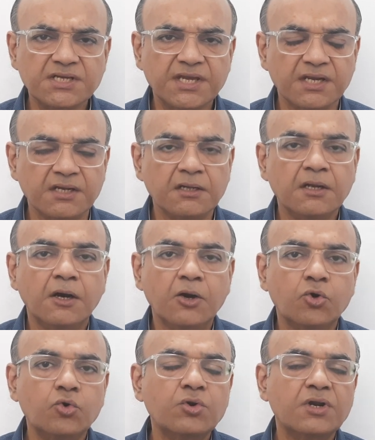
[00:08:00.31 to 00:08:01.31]
again, a
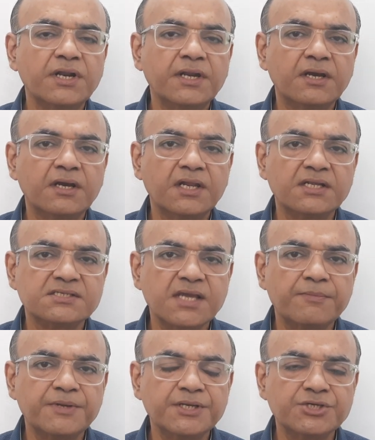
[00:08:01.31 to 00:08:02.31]
good clinical
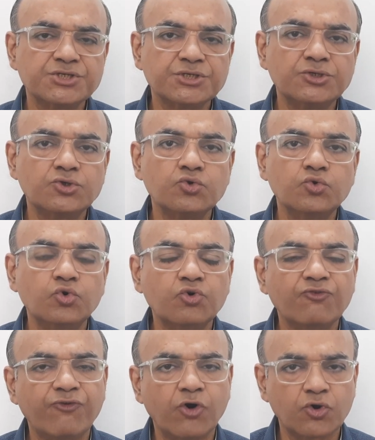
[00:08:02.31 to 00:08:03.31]
examination to
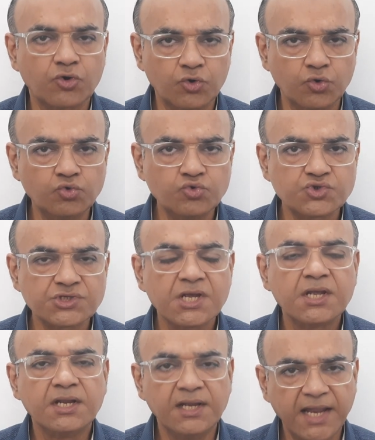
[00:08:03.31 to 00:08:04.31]
look for clues
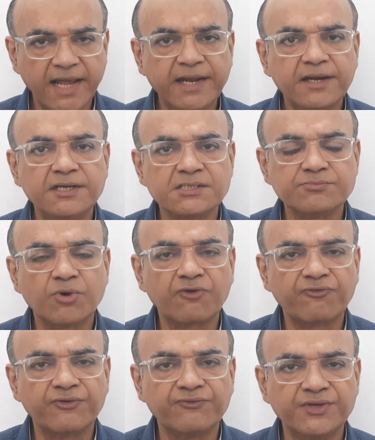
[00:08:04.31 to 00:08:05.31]
like
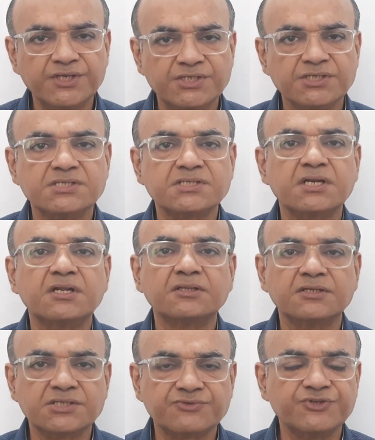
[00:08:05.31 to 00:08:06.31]
dysmorphic features and
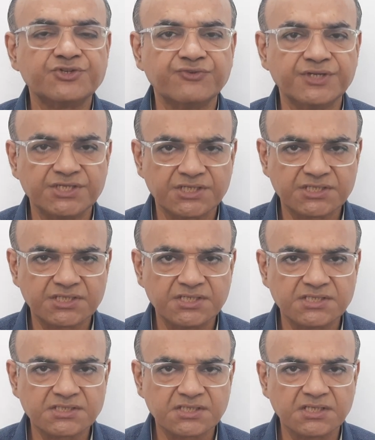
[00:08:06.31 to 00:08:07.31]
others which we just
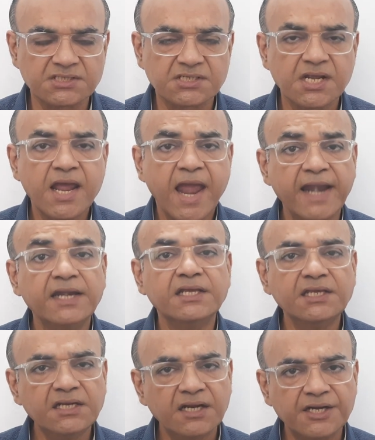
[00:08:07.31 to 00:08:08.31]
discussed, and
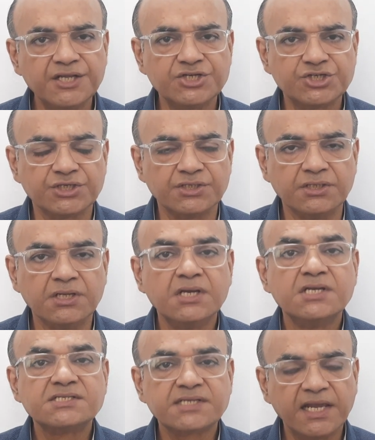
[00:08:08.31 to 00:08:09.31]
in addition,
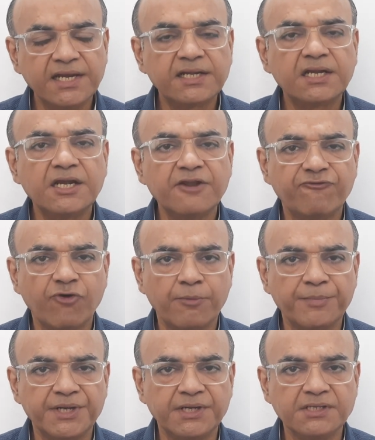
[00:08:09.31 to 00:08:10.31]
skeletal
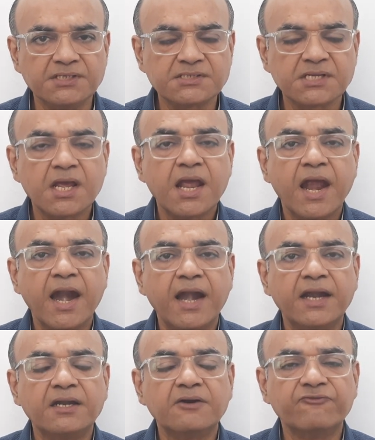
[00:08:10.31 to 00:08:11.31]
deformities,
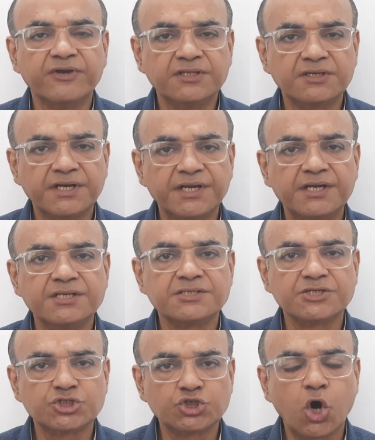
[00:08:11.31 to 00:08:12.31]
and whether it is
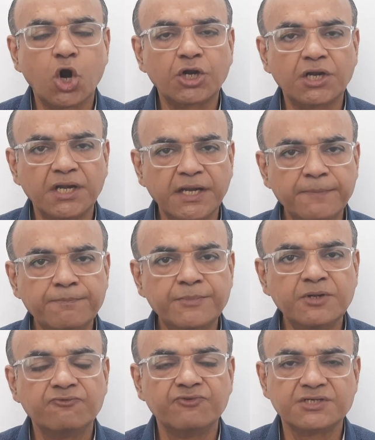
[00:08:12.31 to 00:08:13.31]
a short-limbed
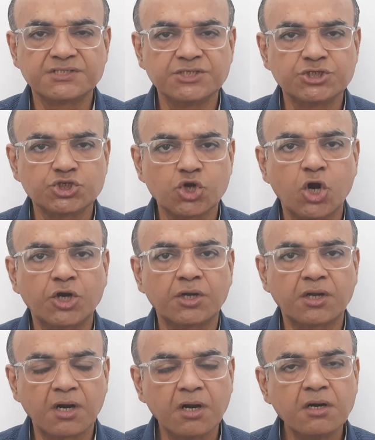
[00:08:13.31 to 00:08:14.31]
versus
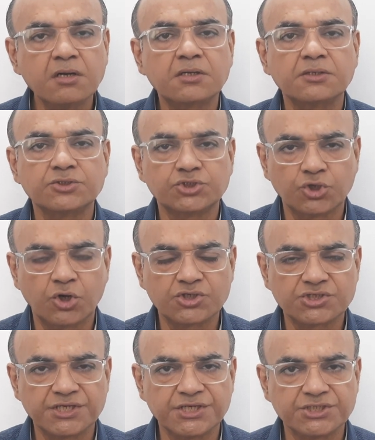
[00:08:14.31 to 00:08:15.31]
short-trunked short
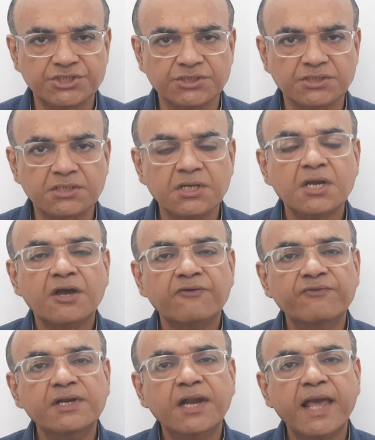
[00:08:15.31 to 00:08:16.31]
stature
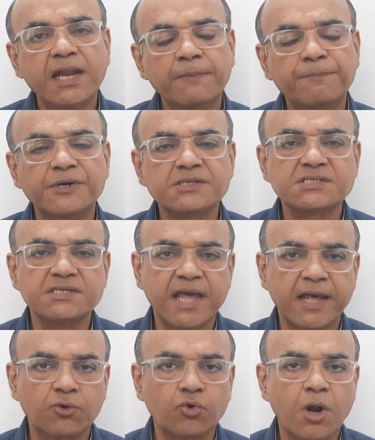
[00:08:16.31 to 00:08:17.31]
will help us
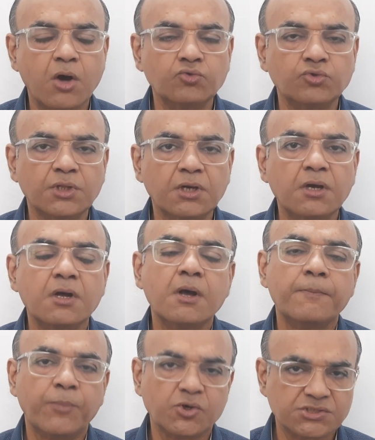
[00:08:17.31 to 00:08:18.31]
narrow down the
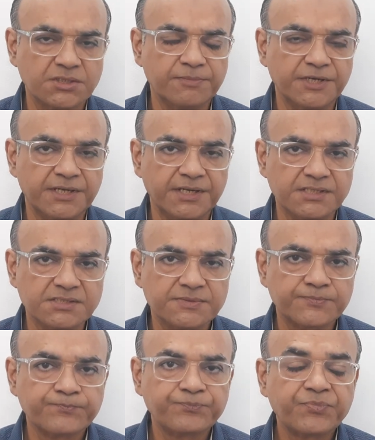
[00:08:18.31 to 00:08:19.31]
possibilities.
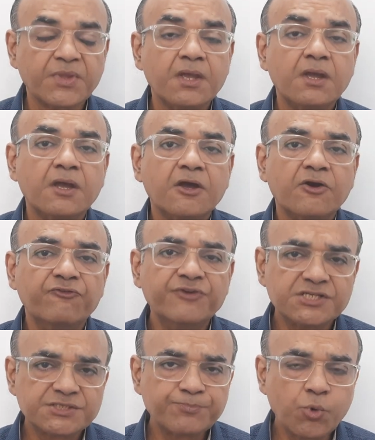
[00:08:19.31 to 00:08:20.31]
We
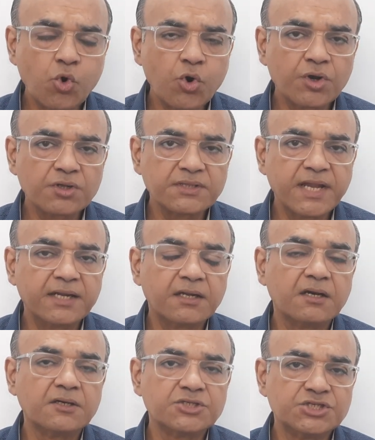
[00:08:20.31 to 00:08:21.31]
spoke that
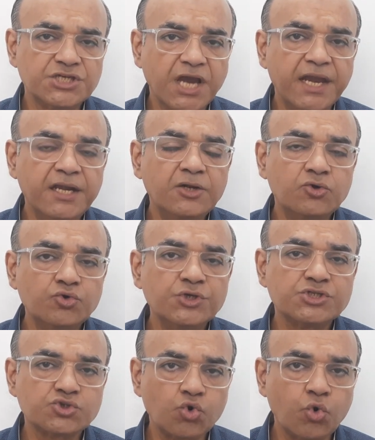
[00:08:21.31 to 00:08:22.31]
a child who
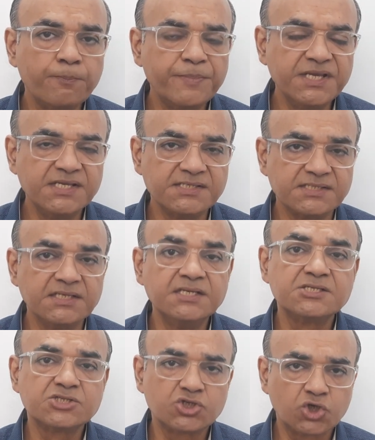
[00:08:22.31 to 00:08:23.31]
is obese
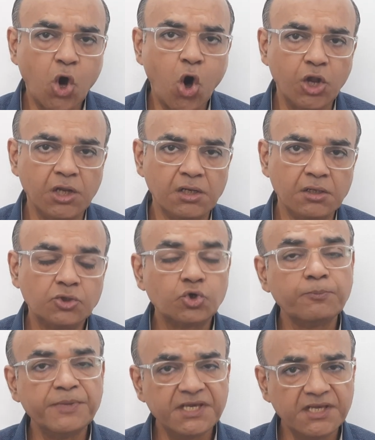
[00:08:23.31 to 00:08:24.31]
is tall
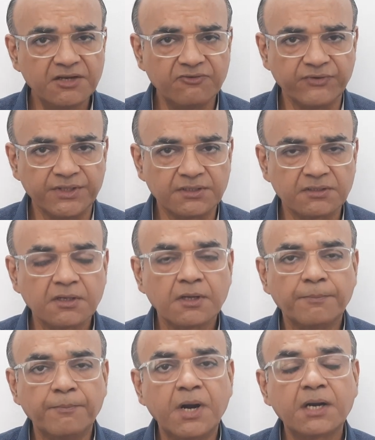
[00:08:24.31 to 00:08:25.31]
to begin with,
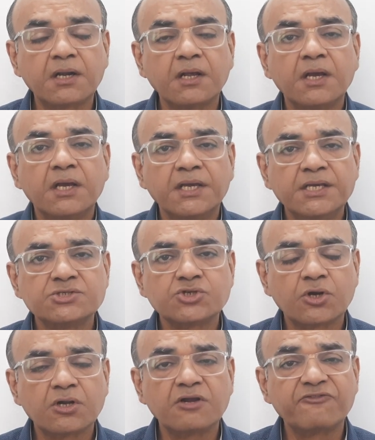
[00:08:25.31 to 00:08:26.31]
but his
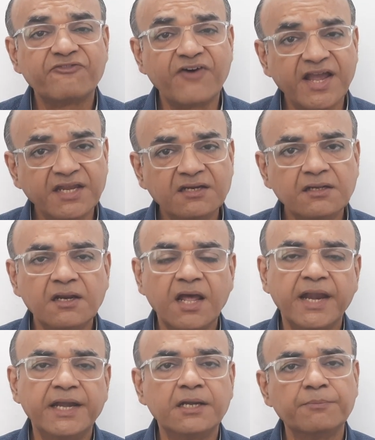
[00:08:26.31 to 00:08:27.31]
or her final
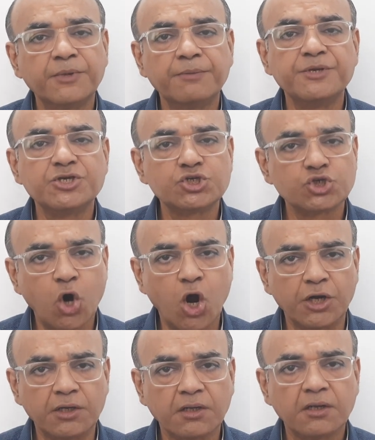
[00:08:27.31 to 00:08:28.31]
height may be
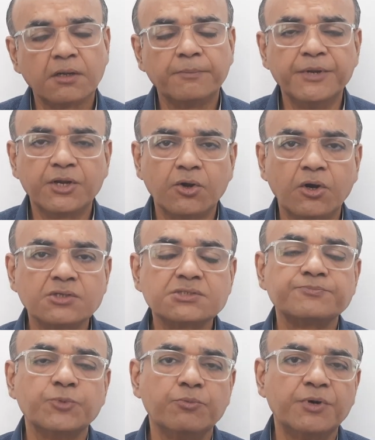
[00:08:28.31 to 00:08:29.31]
short
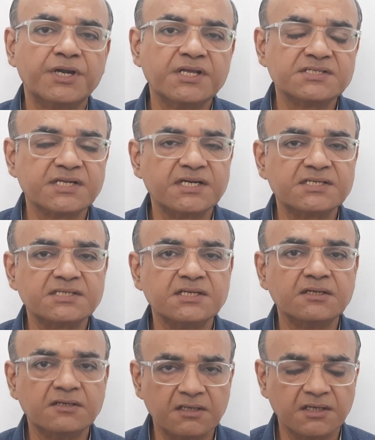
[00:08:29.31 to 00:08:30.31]
because puberty sets
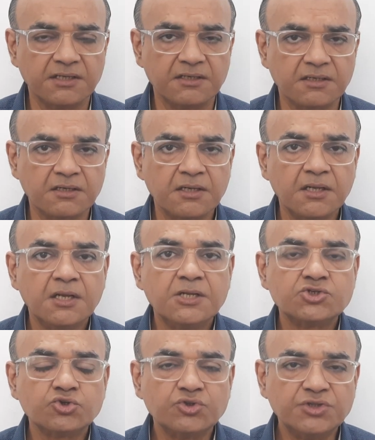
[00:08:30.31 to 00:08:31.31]
in earlier.
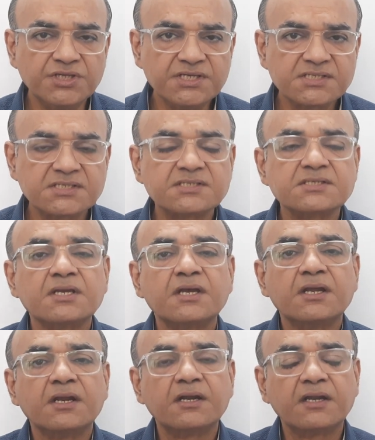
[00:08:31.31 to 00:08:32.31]
So this
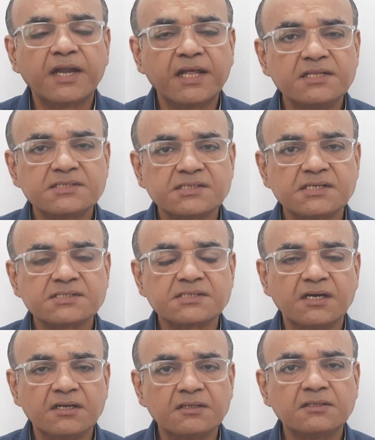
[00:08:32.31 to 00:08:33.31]
tells
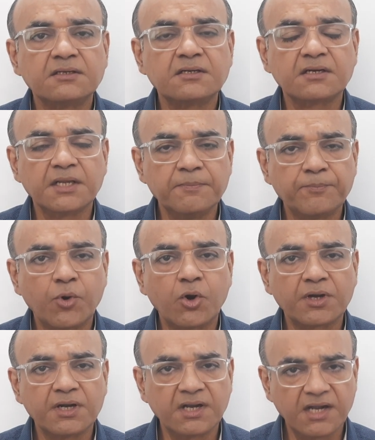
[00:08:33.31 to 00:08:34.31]
us another
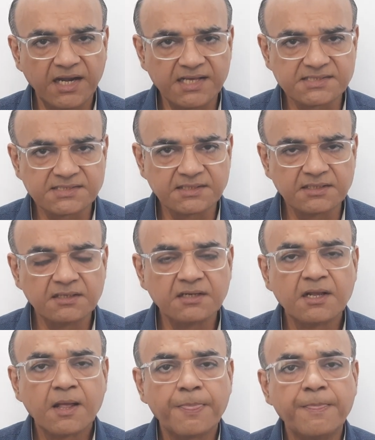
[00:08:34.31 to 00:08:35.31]
important lesson
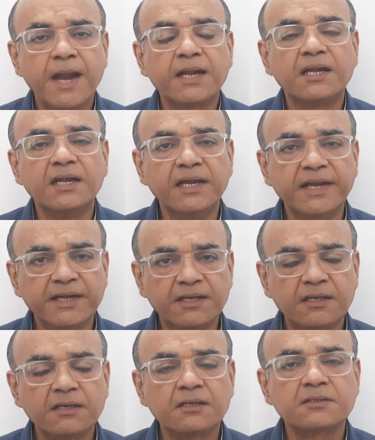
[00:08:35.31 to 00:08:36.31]
that
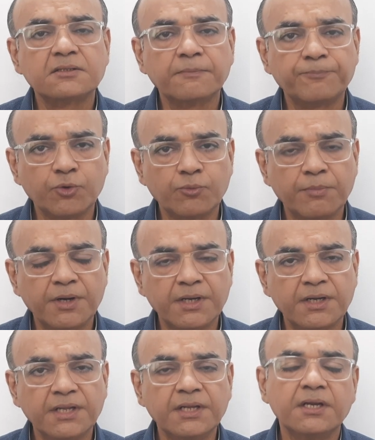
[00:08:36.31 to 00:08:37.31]
later the
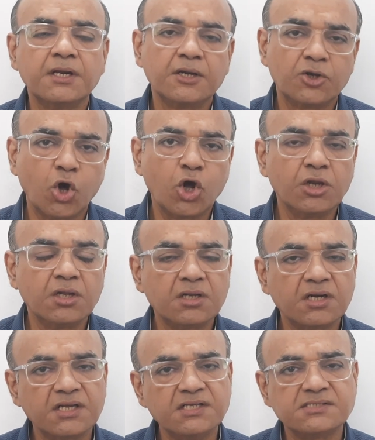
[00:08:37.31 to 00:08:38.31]
puberty,
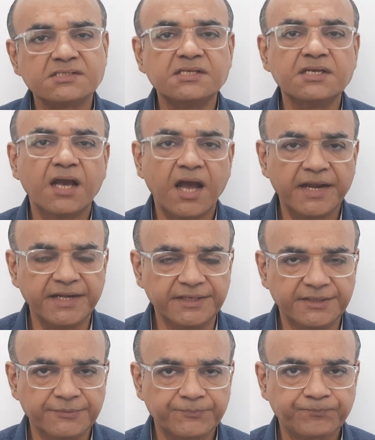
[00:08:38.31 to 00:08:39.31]
taller is the height.